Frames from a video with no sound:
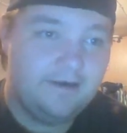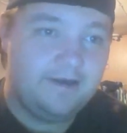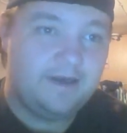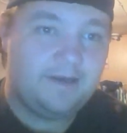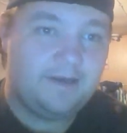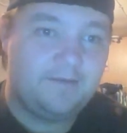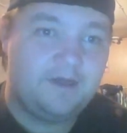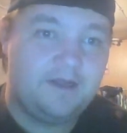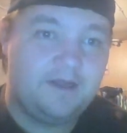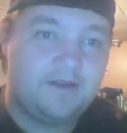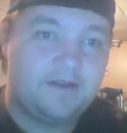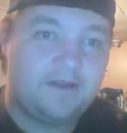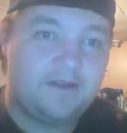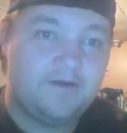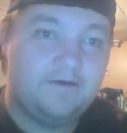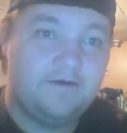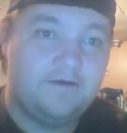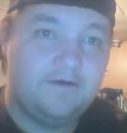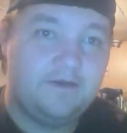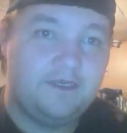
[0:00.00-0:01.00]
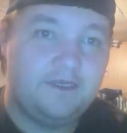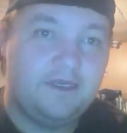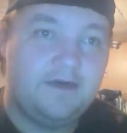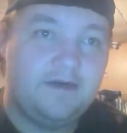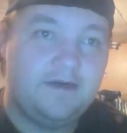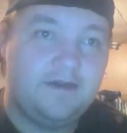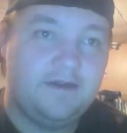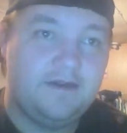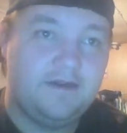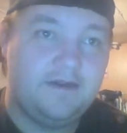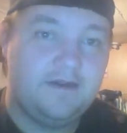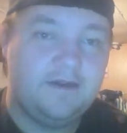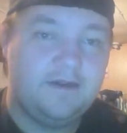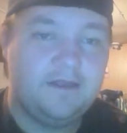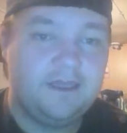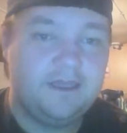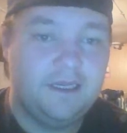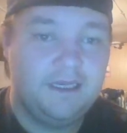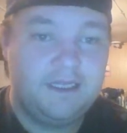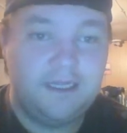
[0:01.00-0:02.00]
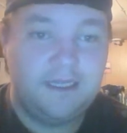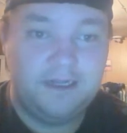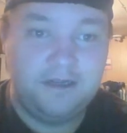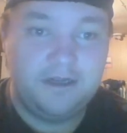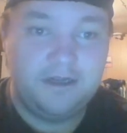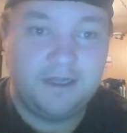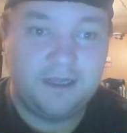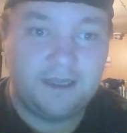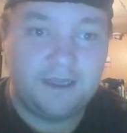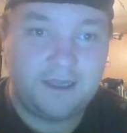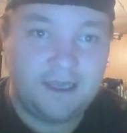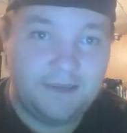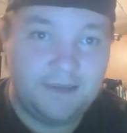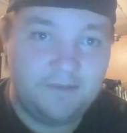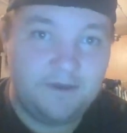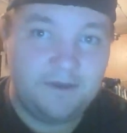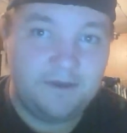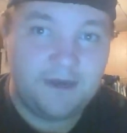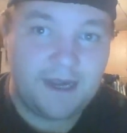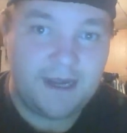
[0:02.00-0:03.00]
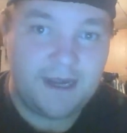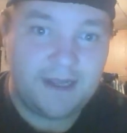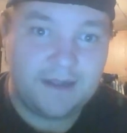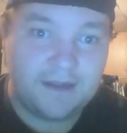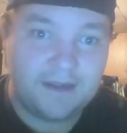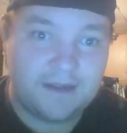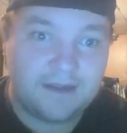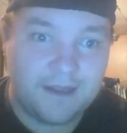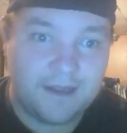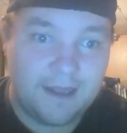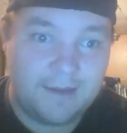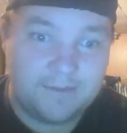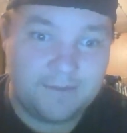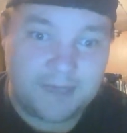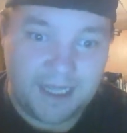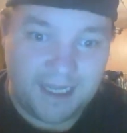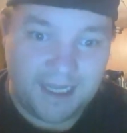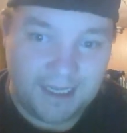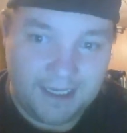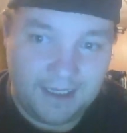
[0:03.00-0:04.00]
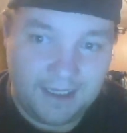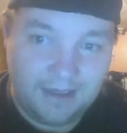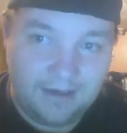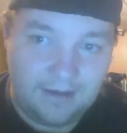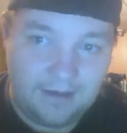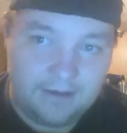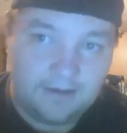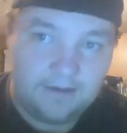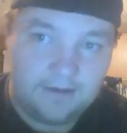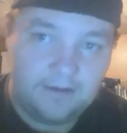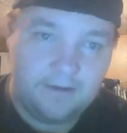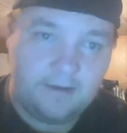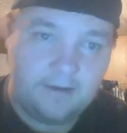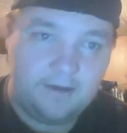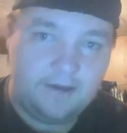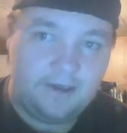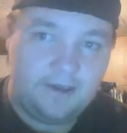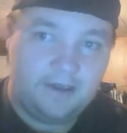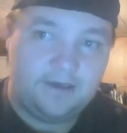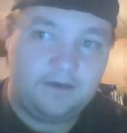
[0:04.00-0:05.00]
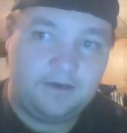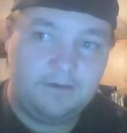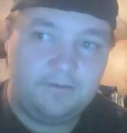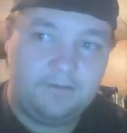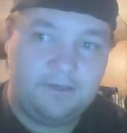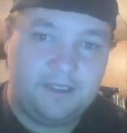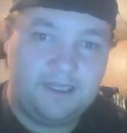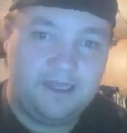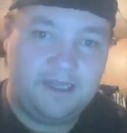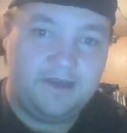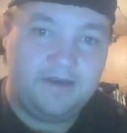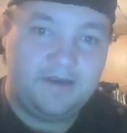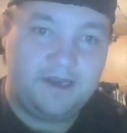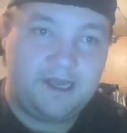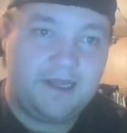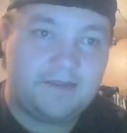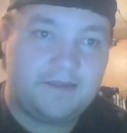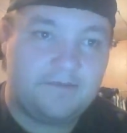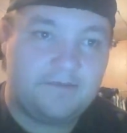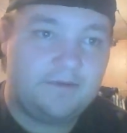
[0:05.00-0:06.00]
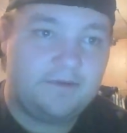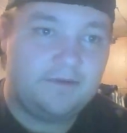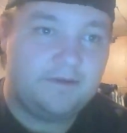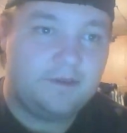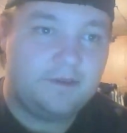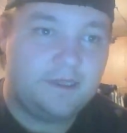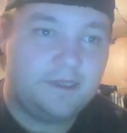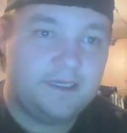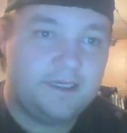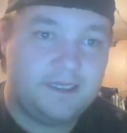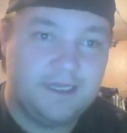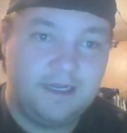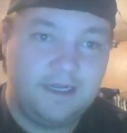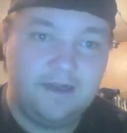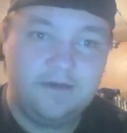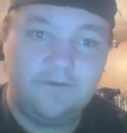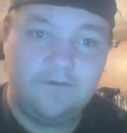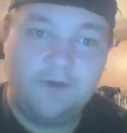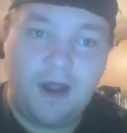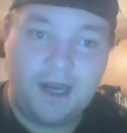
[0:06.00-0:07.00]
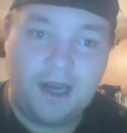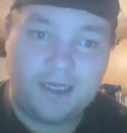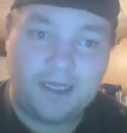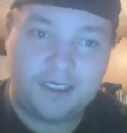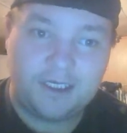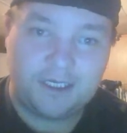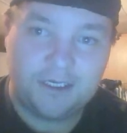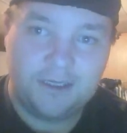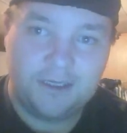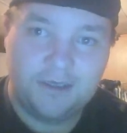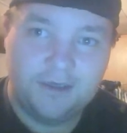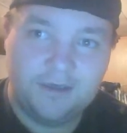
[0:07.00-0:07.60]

I'm also here to continue to keep you guys updated, and hopefully that you guys will continue to watch.